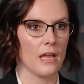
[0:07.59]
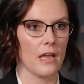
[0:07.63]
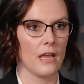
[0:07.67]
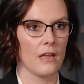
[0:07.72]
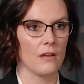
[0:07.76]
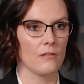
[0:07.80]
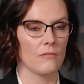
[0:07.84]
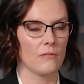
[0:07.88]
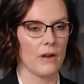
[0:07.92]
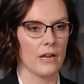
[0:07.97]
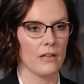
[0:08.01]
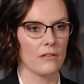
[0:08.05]

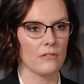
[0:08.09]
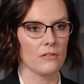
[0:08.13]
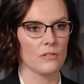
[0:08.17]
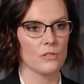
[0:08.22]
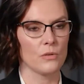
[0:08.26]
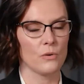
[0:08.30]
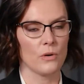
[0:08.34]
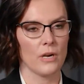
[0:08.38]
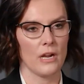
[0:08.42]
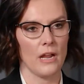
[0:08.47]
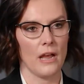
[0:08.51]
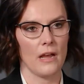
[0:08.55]
and
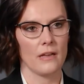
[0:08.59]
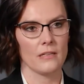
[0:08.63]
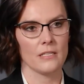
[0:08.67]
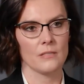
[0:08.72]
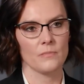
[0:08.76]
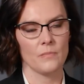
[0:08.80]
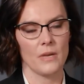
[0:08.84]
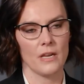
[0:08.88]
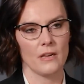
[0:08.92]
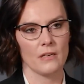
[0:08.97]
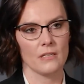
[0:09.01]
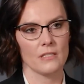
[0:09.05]
regulatory
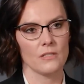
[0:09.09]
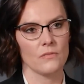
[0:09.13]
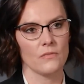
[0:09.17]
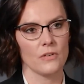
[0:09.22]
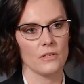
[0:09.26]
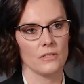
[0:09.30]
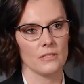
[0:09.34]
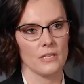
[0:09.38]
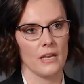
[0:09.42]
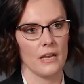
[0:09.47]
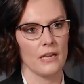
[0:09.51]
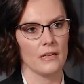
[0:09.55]
aspects for
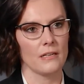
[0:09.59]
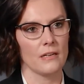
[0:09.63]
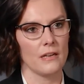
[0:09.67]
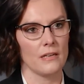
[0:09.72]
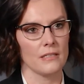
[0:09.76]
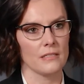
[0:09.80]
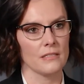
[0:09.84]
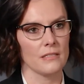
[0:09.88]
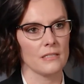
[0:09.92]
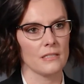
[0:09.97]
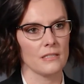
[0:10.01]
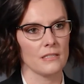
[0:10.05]

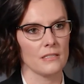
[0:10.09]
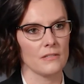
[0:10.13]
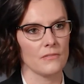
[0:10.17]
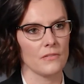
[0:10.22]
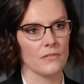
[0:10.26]
diagnostic